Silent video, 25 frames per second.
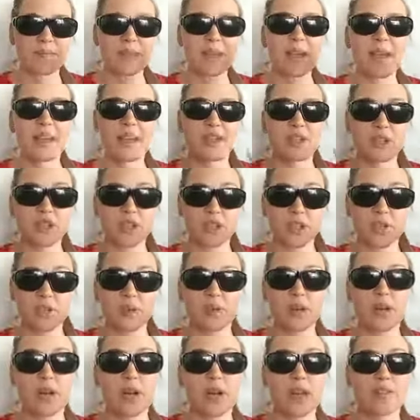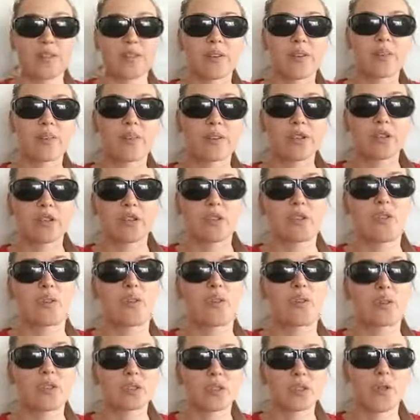patient or every person
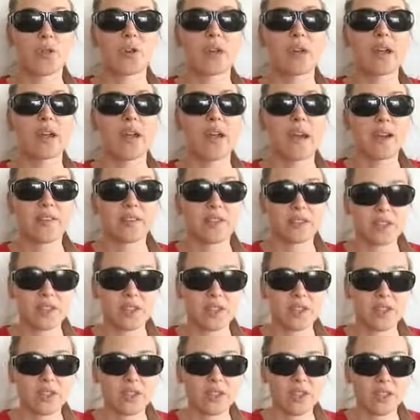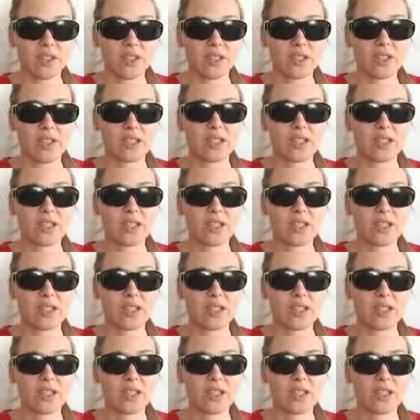who was going to have a surgery